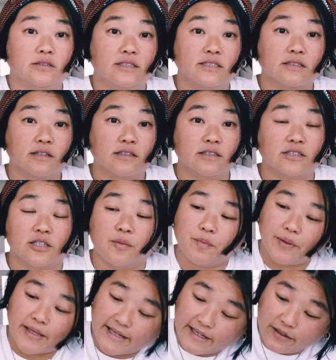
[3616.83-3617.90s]
This card is
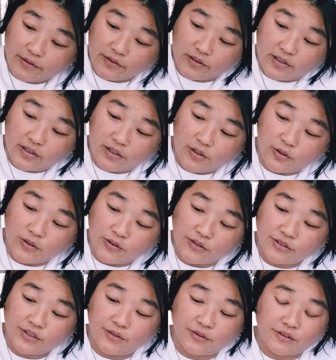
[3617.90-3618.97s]
jumping out.
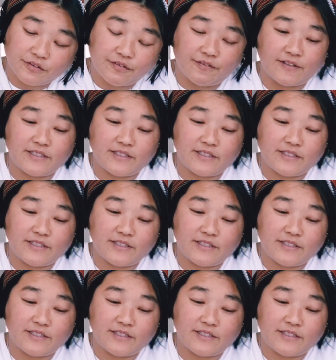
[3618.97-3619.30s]
Hold your